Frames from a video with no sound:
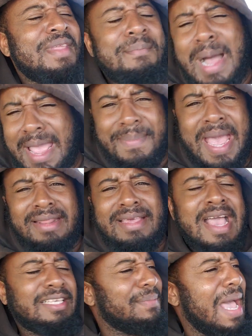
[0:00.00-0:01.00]
My bad,
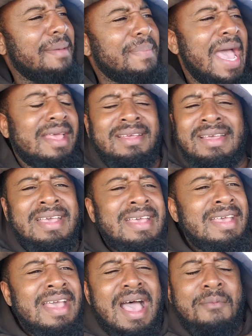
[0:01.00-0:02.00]
guys. My bad.
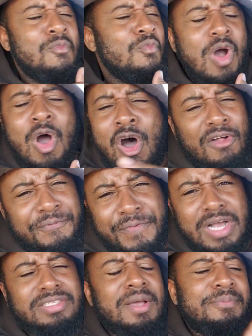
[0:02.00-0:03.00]
I'm all
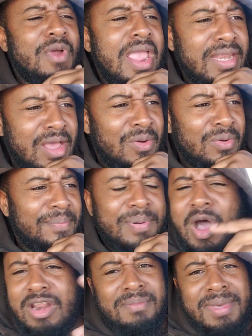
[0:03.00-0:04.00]
fucked up right now.
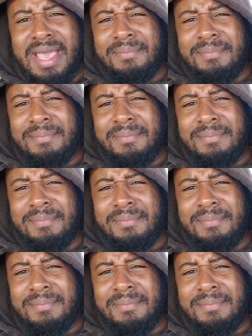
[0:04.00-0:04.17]
Pardon me.